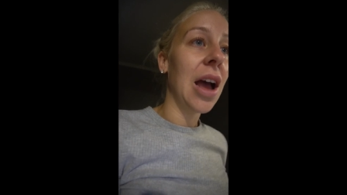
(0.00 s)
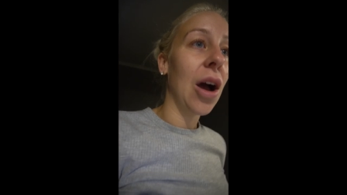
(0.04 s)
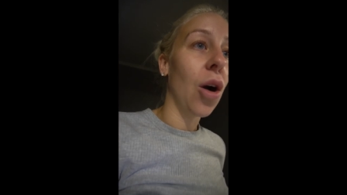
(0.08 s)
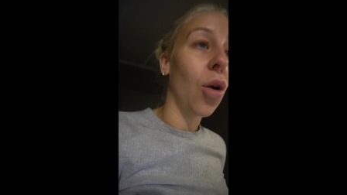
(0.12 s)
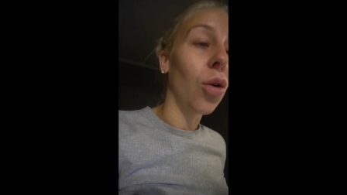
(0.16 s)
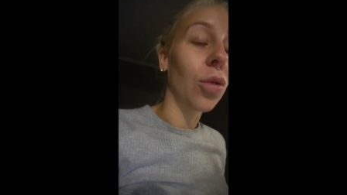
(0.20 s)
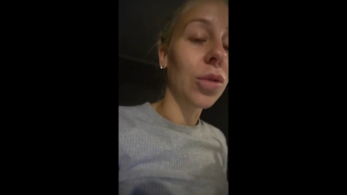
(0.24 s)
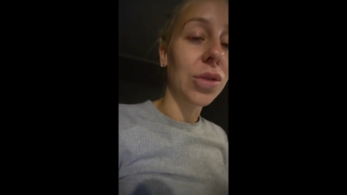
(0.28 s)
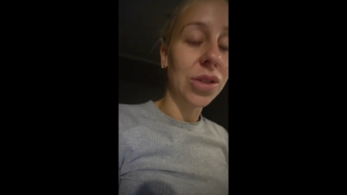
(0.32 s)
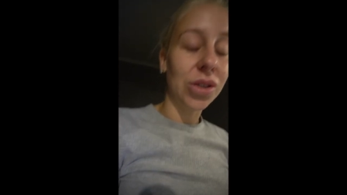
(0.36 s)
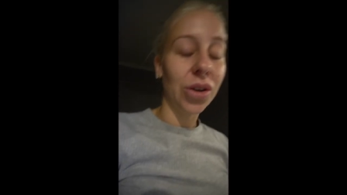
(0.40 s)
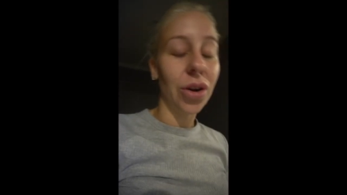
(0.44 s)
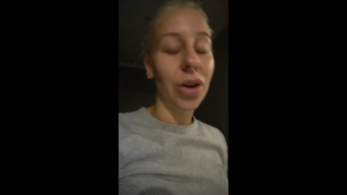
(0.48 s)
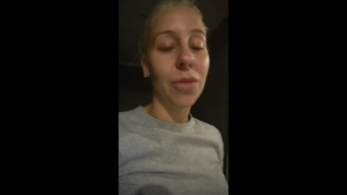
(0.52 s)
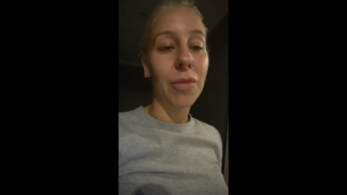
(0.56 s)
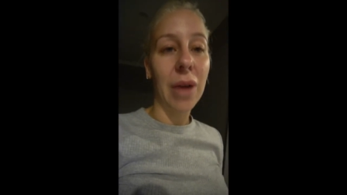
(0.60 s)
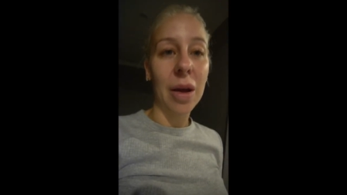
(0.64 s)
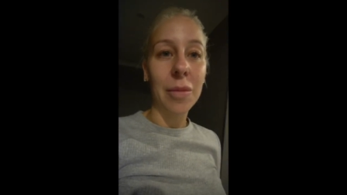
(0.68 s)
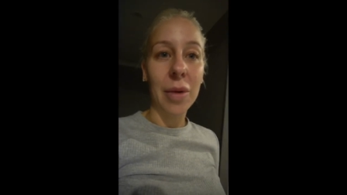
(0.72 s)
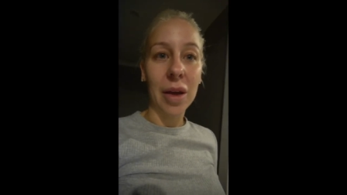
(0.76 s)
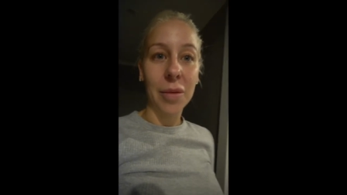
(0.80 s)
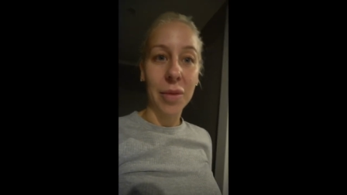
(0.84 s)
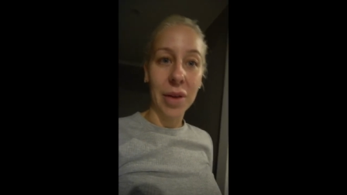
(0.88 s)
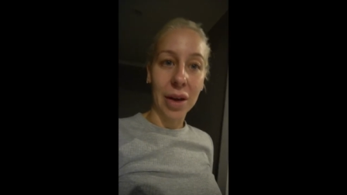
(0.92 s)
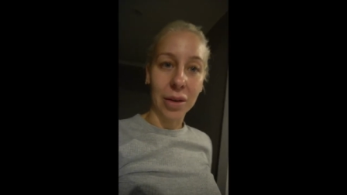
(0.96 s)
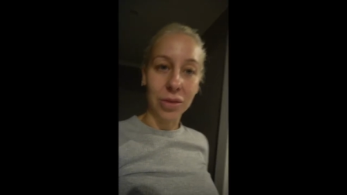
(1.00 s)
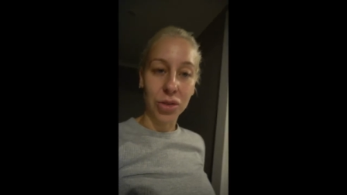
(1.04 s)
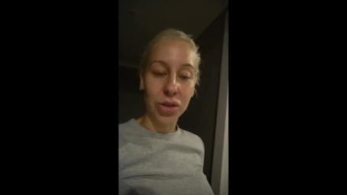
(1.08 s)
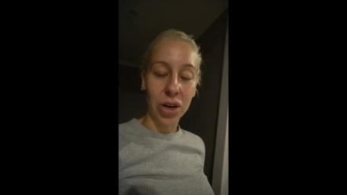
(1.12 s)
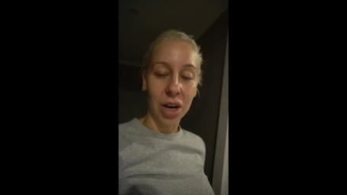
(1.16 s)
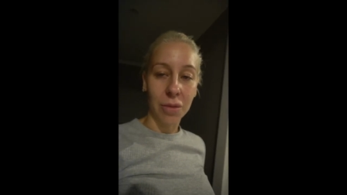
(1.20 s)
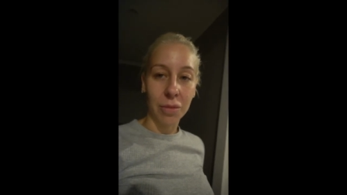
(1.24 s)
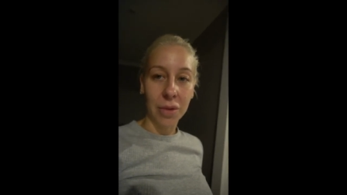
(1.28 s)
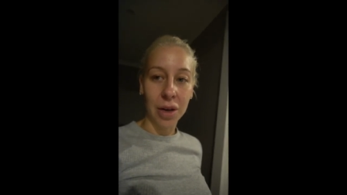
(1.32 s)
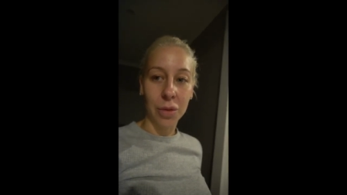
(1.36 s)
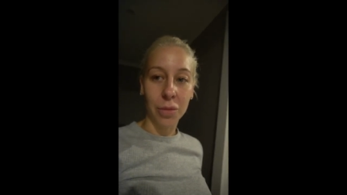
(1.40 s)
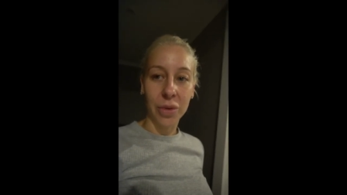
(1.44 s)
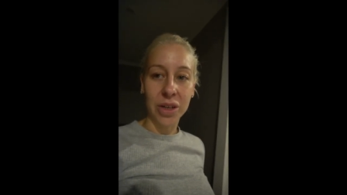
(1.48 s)
Also my BBL
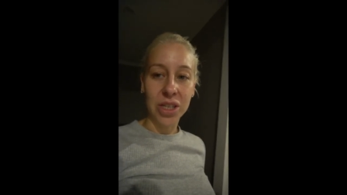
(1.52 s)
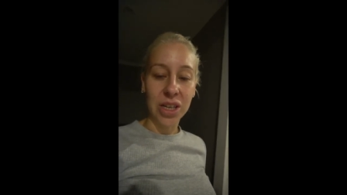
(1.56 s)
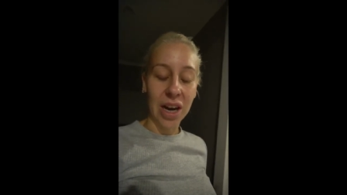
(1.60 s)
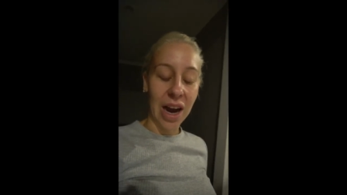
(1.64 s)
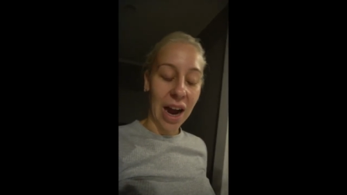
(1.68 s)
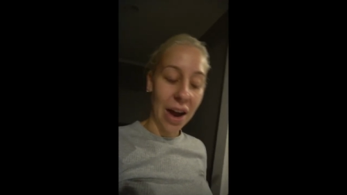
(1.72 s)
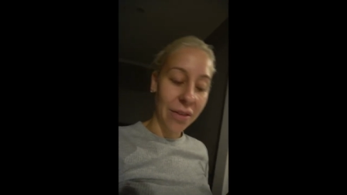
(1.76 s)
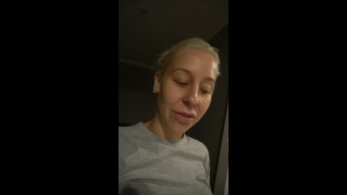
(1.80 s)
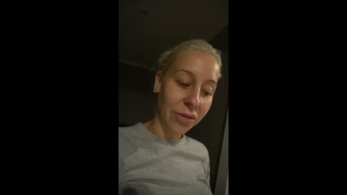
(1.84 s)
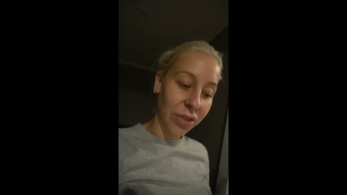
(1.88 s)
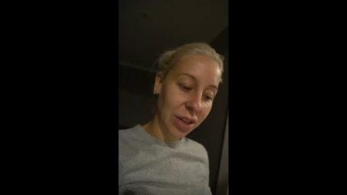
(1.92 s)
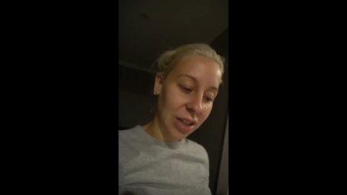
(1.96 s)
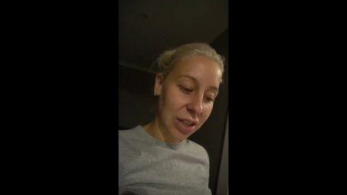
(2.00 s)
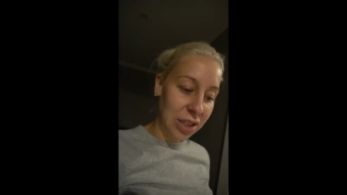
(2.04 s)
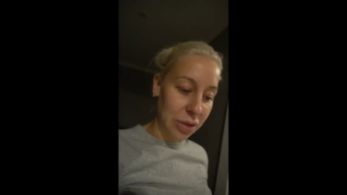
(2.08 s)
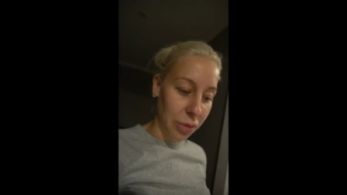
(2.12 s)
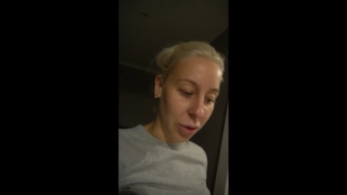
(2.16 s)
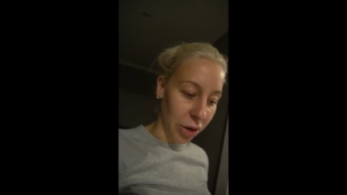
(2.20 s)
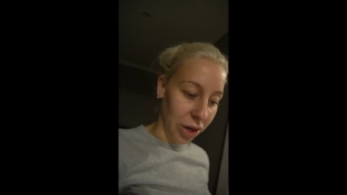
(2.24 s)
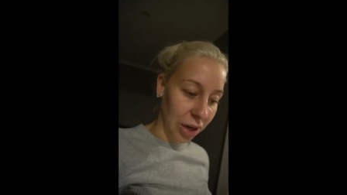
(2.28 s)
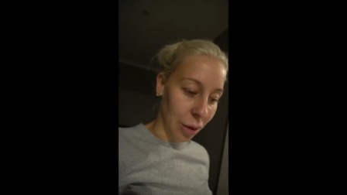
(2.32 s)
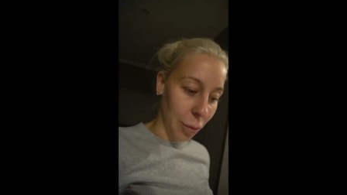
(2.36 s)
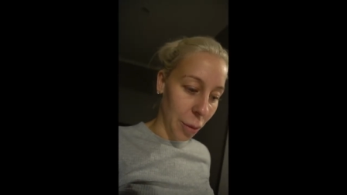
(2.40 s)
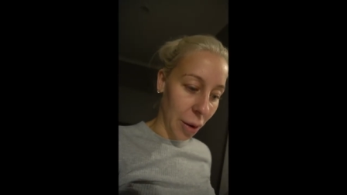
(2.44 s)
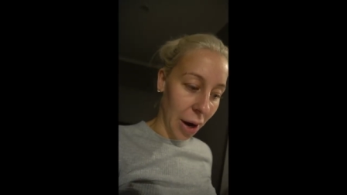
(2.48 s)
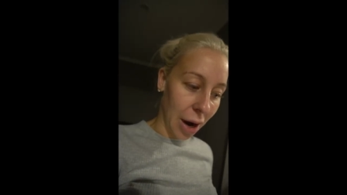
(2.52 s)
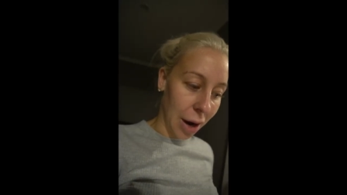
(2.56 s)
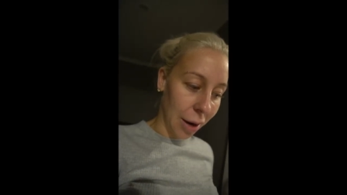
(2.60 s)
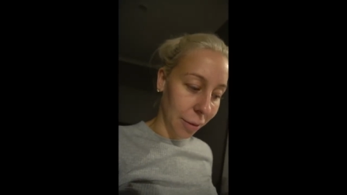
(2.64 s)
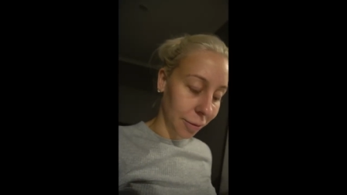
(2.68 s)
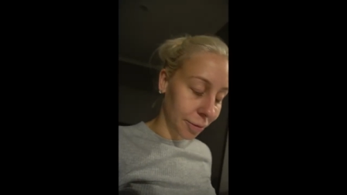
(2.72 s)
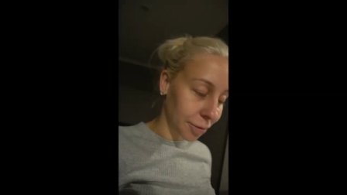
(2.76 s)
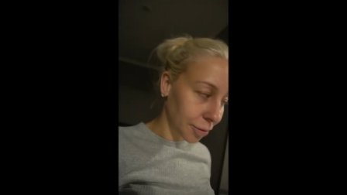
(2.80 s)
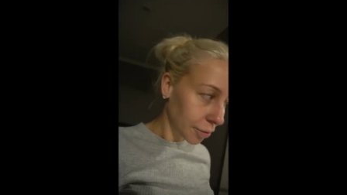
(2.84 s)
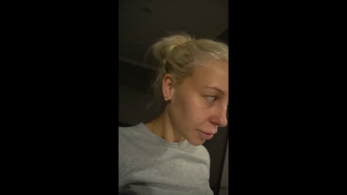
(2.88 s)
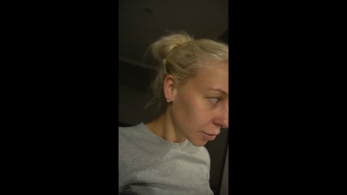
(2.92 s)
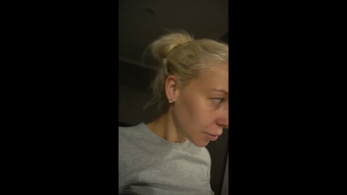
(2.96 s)
treatment, which I haven't really spoken about